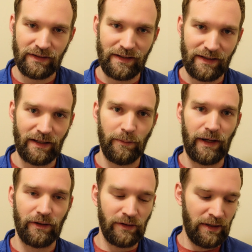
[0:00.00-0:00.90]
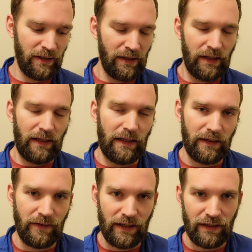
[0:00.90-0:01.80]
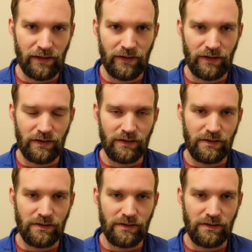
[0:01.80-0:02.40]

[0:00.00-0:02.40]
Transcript: to think about, and that is